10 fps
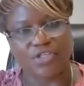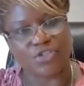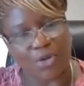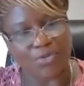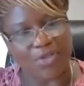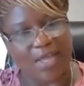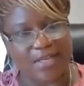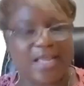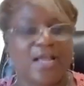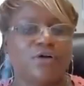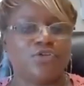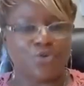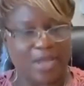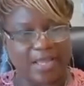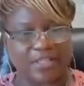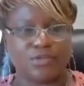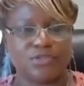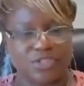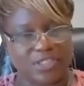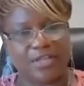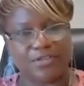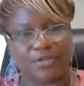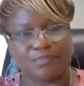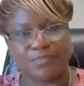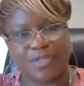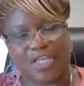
so that now you add those together.